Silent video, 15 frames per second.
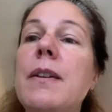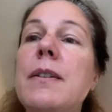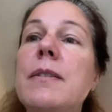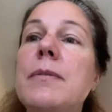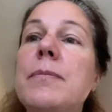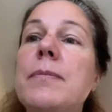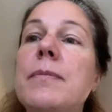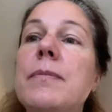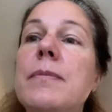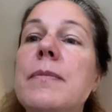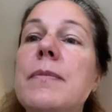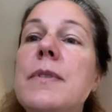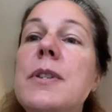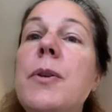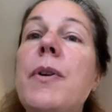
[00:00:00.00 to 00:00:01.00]
Um,
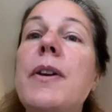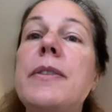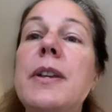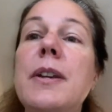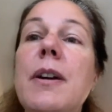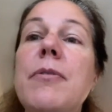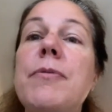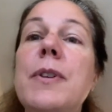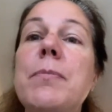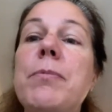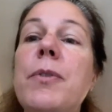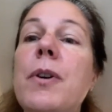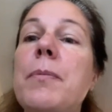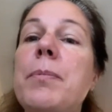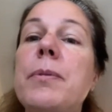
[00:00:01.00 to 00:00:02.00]
so I think I flip
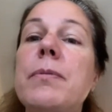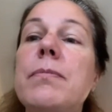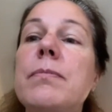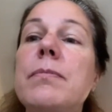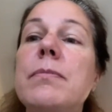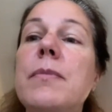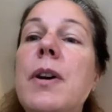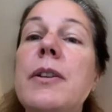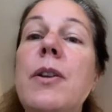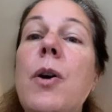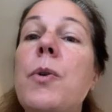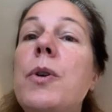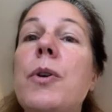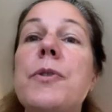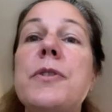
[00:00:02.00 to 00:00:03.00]
flop. I
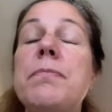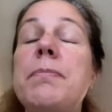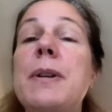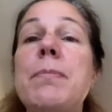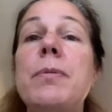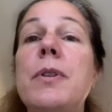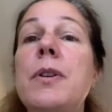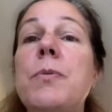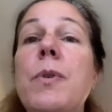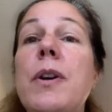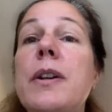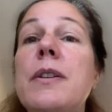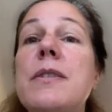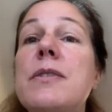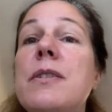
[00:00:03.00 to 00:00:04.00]
know a lot of people who
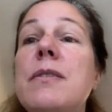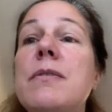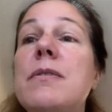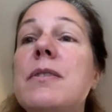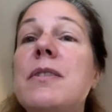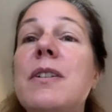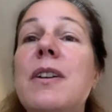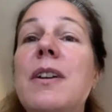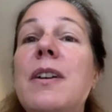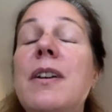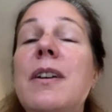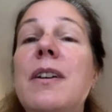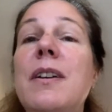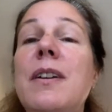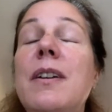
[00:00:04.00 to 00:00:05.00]
work in zoos.
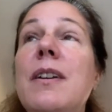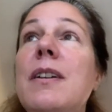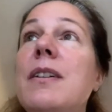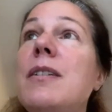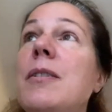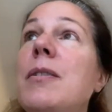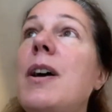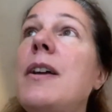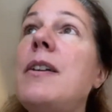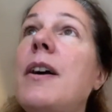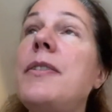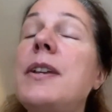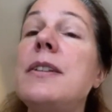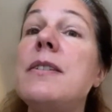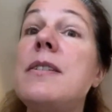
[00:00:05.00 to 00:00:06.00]
Uh, and I
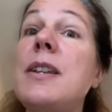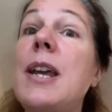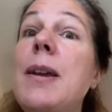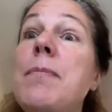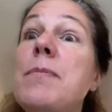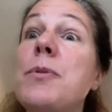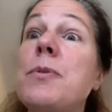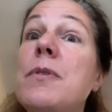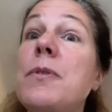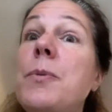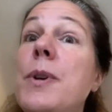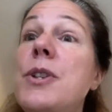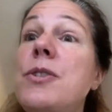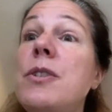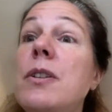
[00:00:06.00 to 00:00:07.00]
think the same sort of
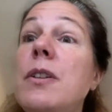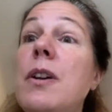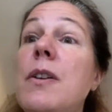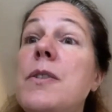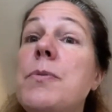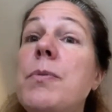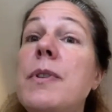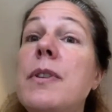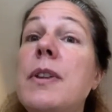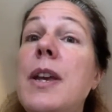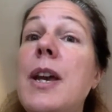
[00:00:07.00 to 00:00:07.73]
question goes with